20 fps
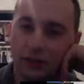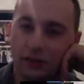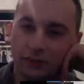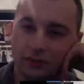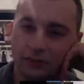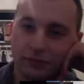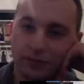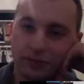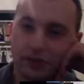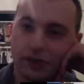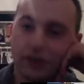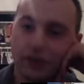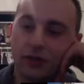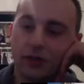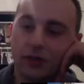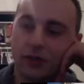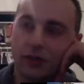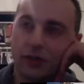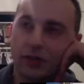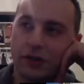So
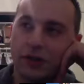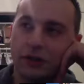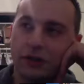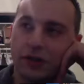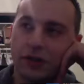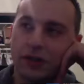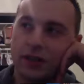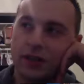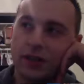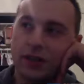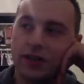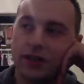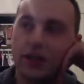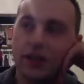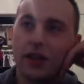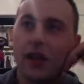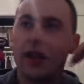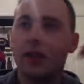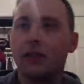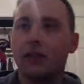you just write down
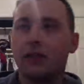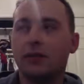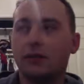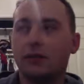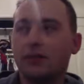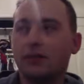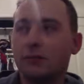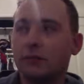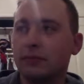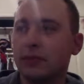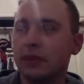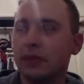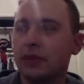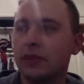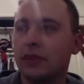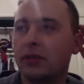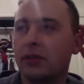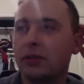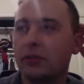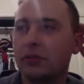that Bill
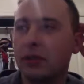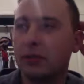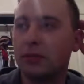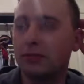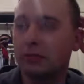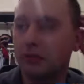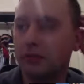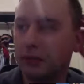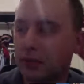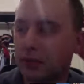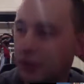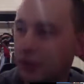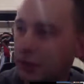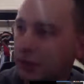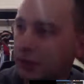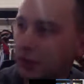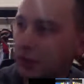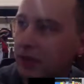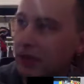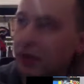could
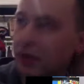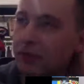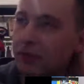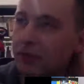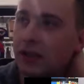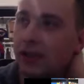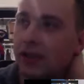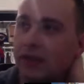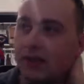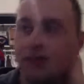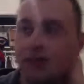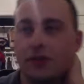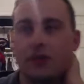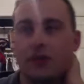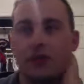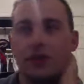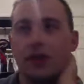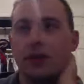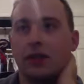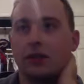appeal because it
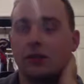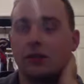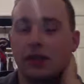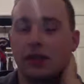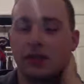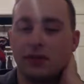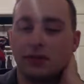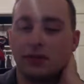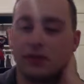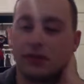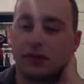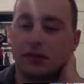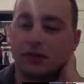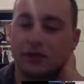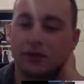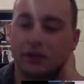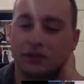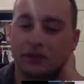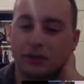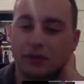was unreasonable.
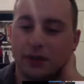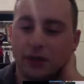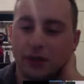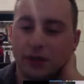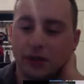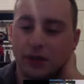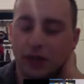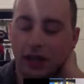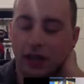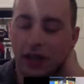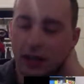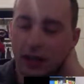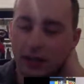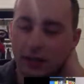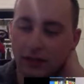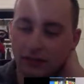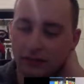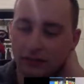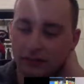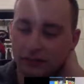
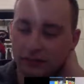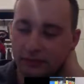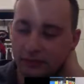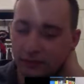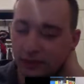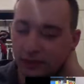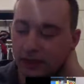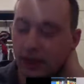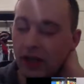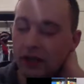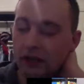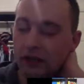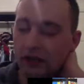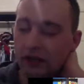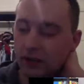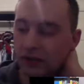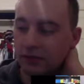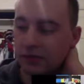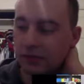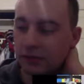That it was
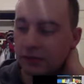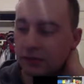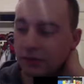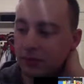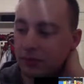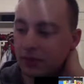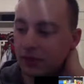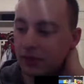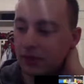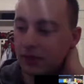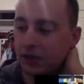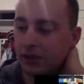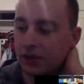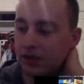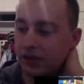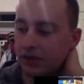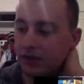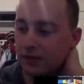unreasonable because